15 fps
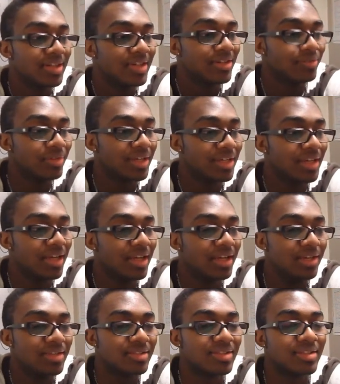if I
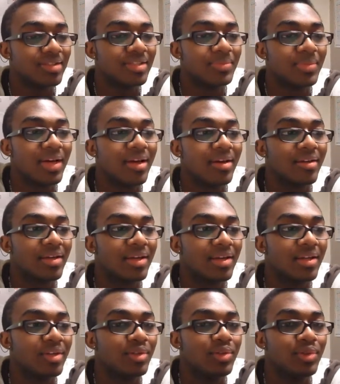can't somehow
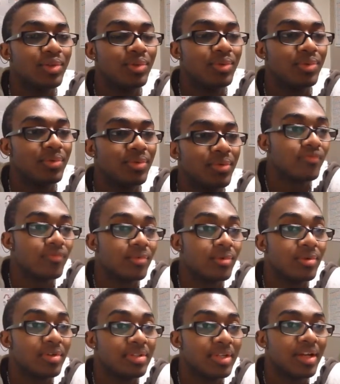get it to
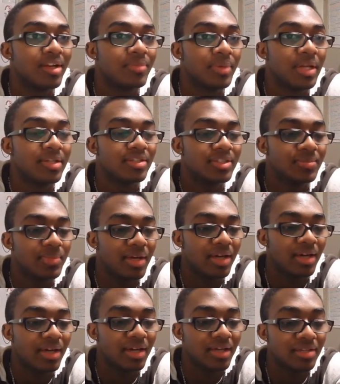4 entire pages by,
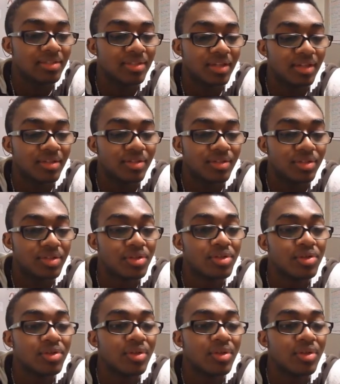I guess, like two,